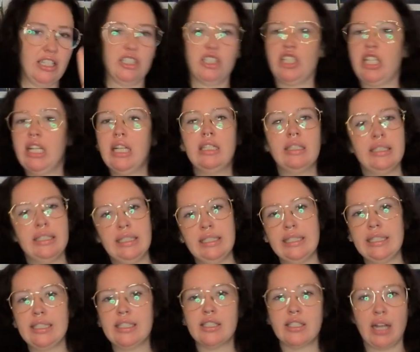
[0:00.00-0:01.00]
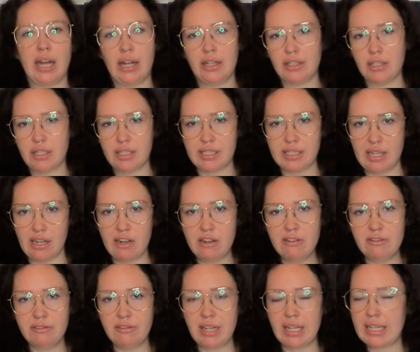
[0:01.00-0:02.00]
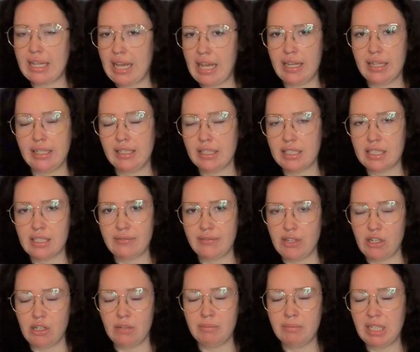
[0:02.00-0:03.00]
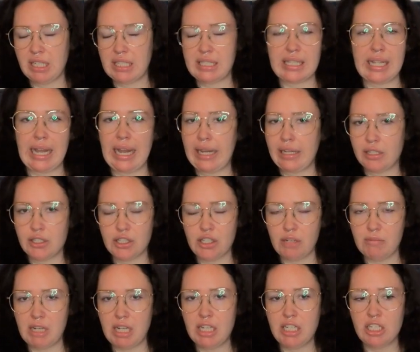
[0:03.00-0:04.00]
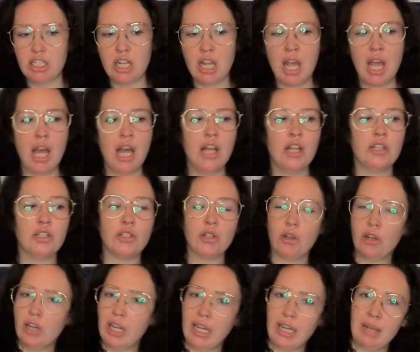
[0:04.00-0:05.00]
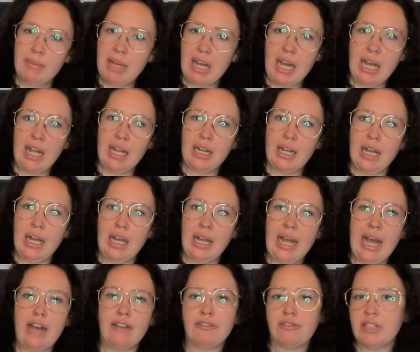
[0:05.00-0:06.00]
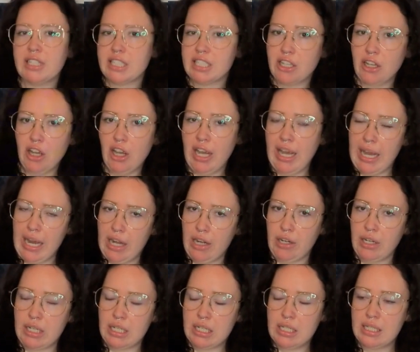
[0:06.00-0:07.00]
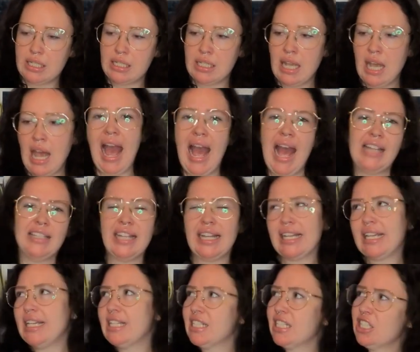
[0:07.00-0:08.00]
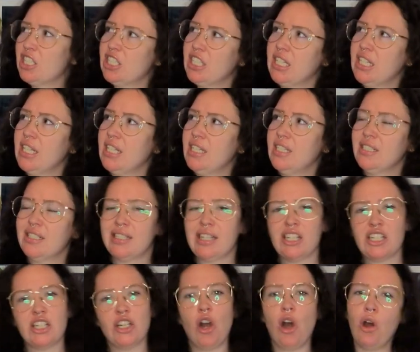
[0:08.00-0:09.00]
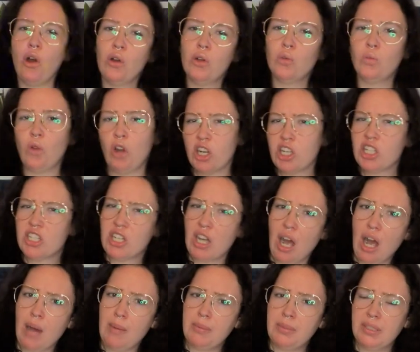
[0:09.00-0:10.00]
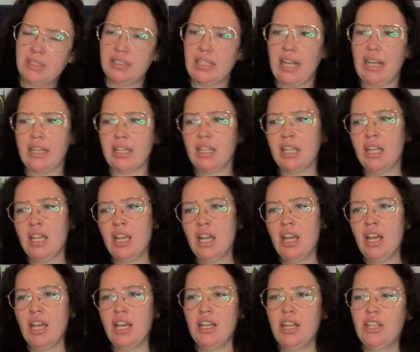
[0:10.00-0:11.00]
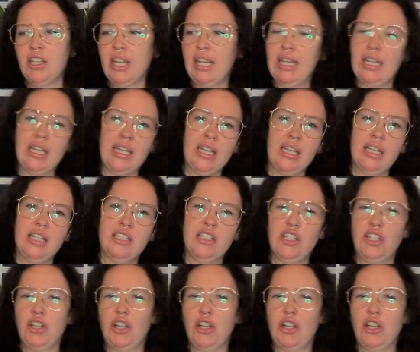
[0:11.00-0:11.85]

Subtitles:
that she clearly styled herself again in this film because they hate it so much, talking about how frizzy her hair is, and like, isn't she such an old, washed up, like, idiot,